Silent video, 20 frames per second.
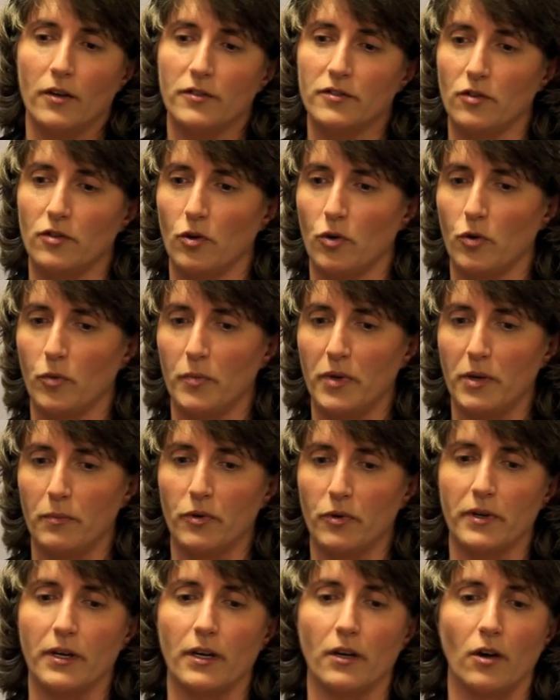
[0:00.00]
So
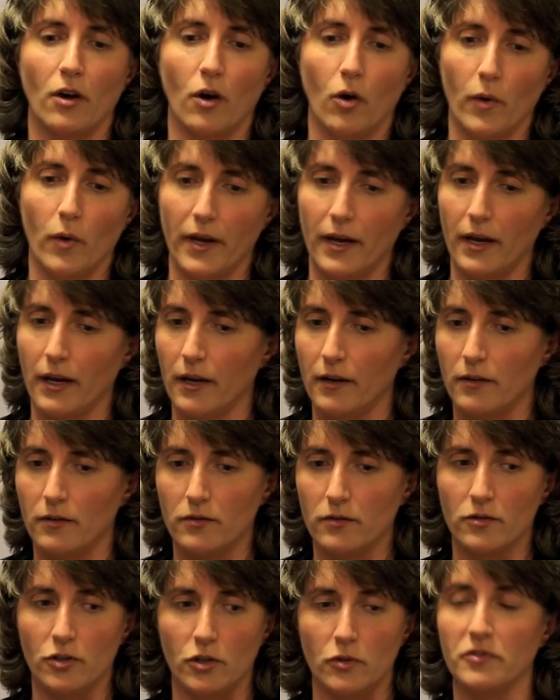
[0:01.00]
people can go
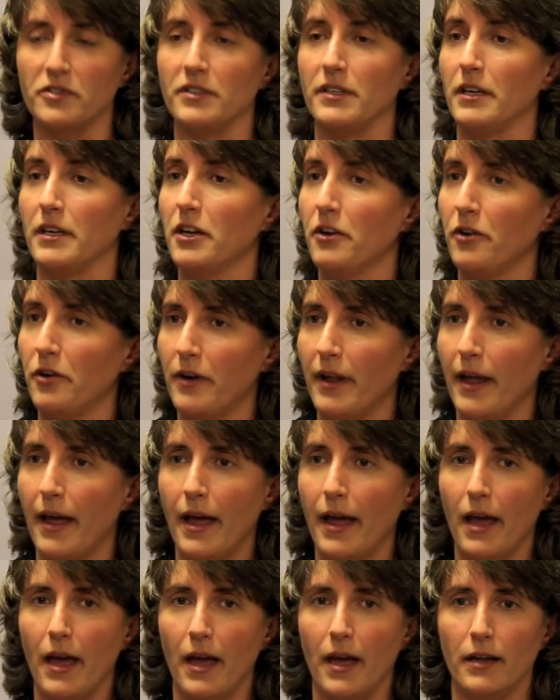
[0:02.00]
in, use the
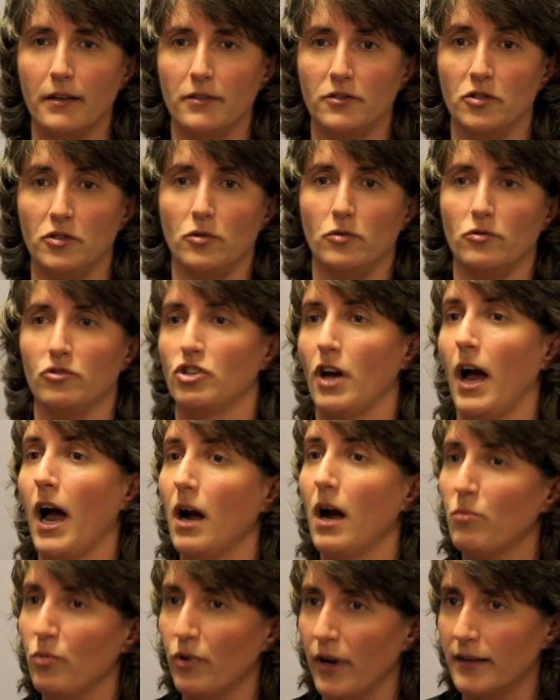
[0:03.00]
internet, do
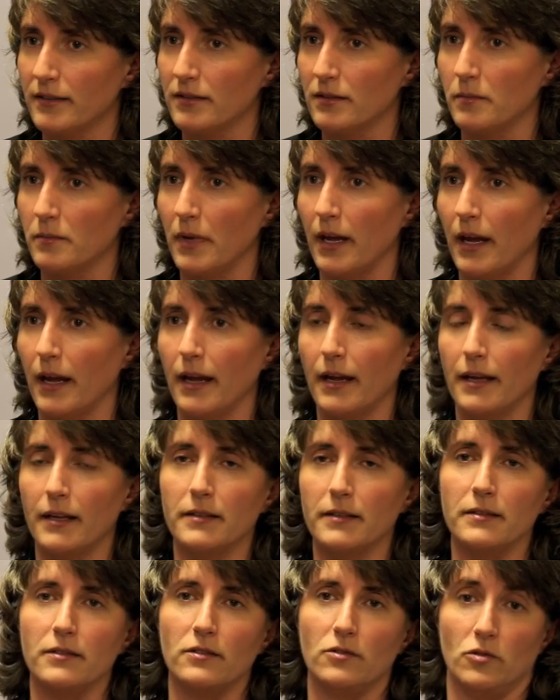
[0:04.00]
job
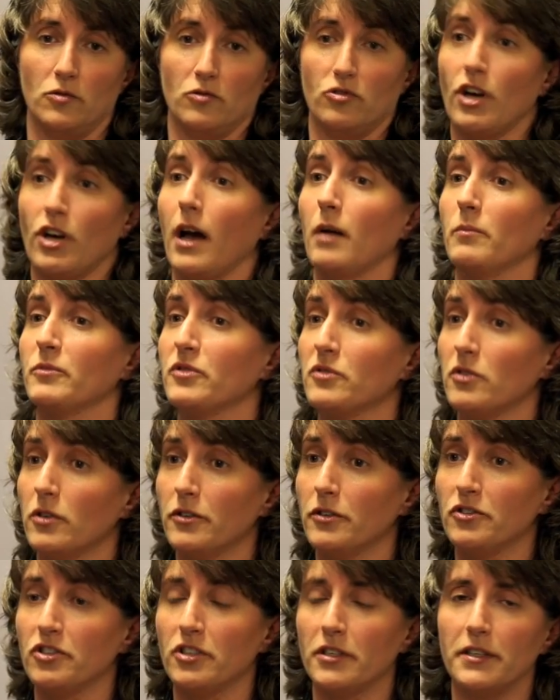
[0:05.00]
resumes, do job
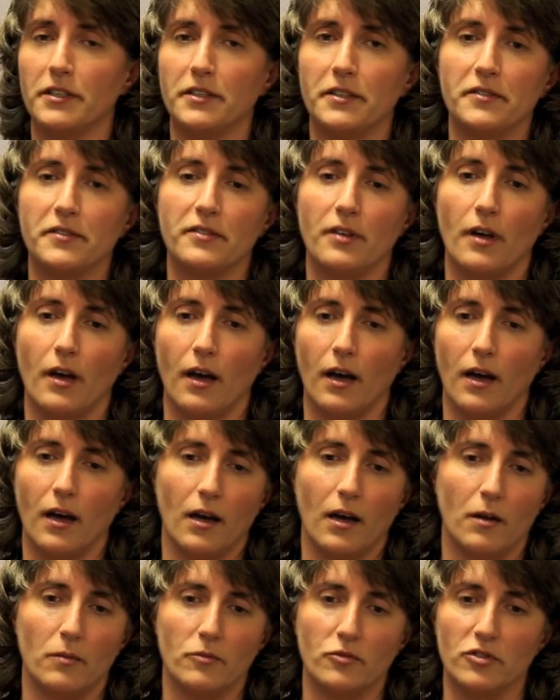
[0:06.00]
searches,
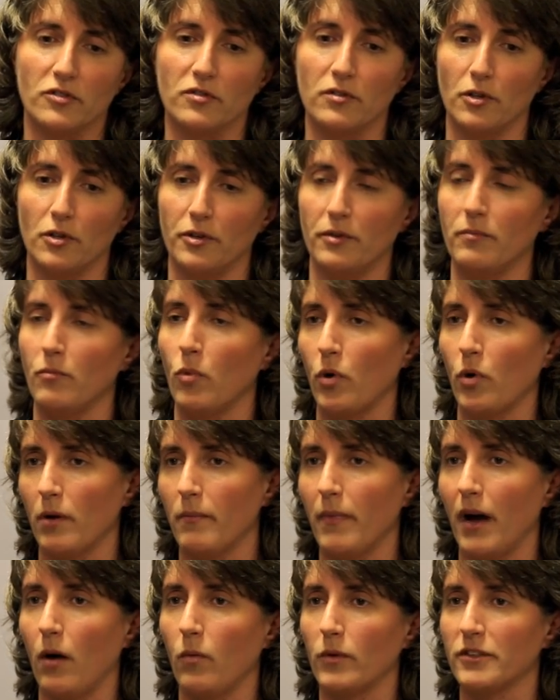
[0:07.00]
just learn more
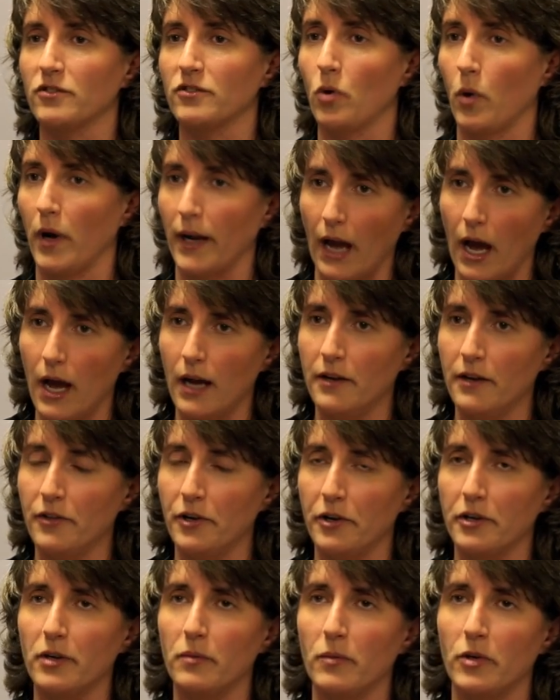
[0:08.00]
about what's going on in
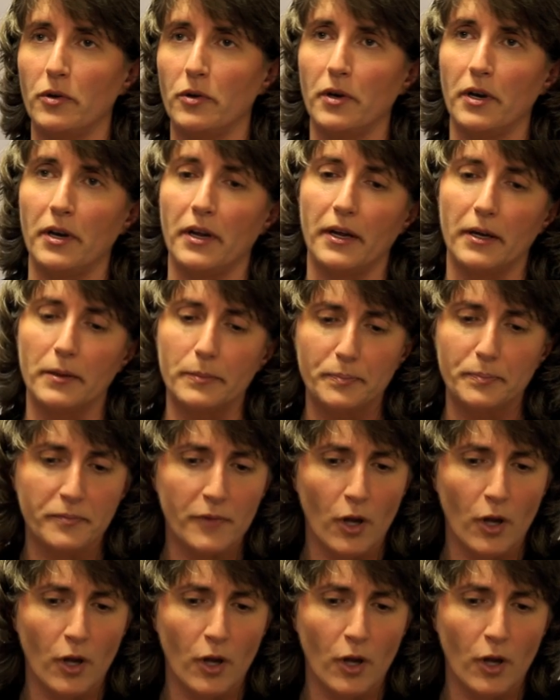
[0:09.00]
their community,